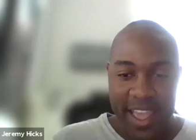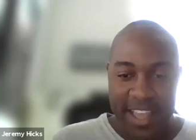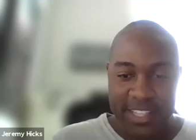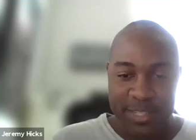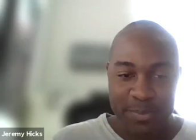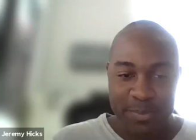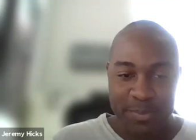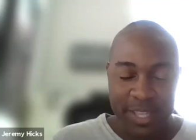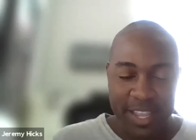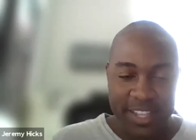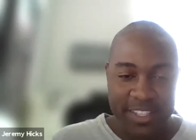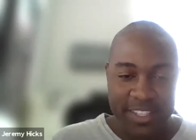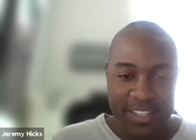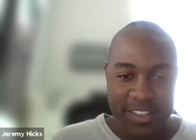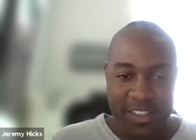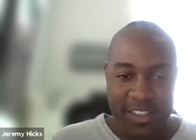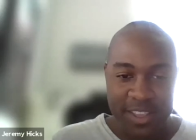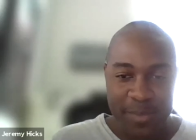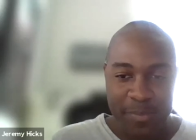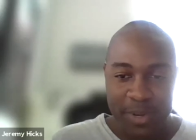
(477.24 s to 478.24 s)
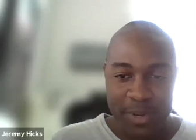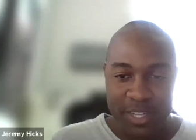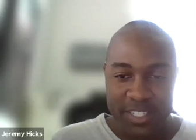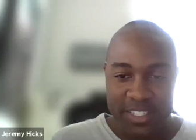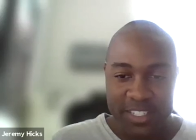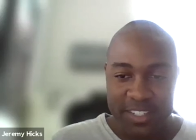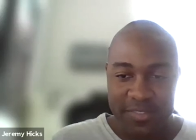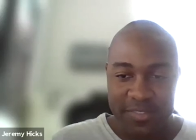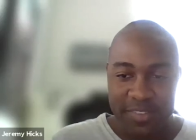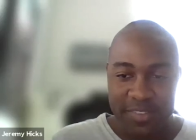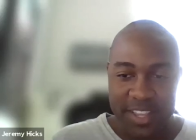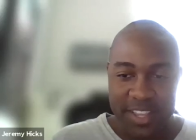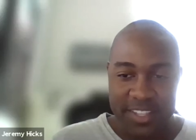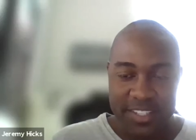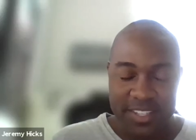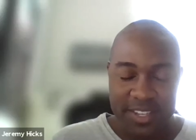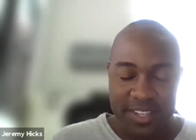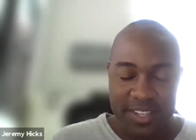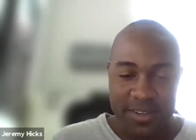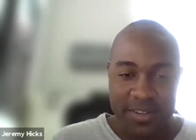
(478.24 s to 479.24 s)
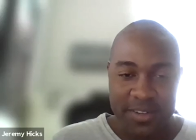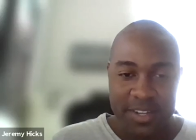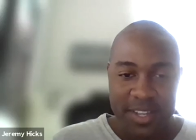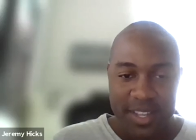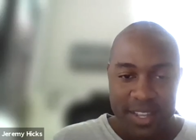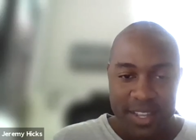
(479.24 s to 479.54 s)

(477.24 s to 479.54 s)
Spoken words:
has a plan till you get punched in the face. So